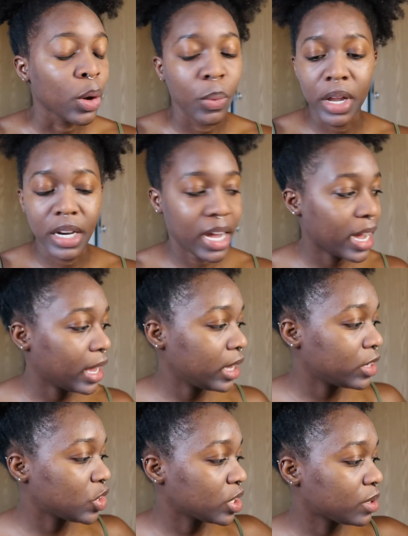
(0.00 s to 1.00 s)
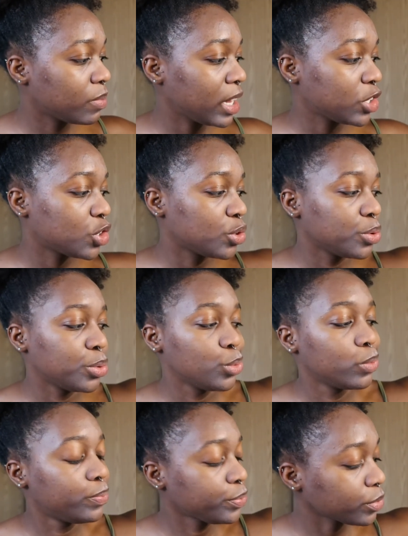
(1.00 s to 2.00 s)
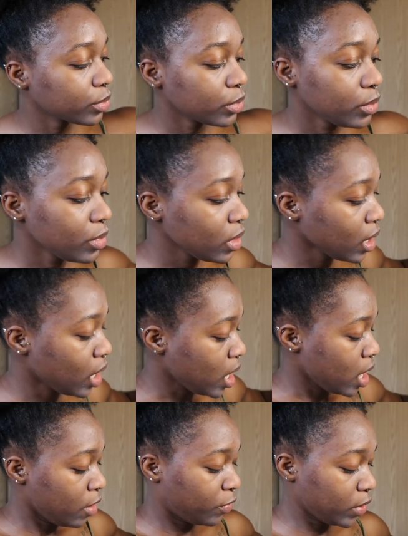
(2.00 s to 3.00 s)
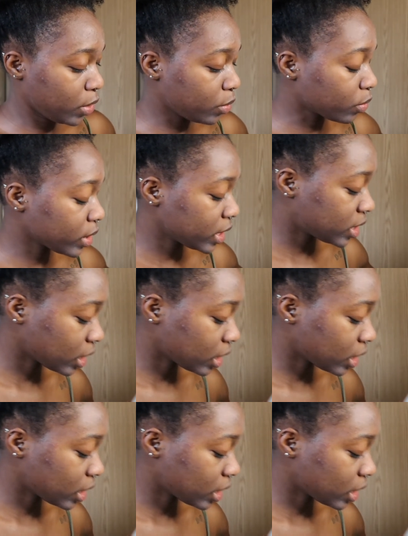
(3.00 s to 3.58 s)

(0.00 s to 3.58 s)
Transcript: whatnot it just makes you feel really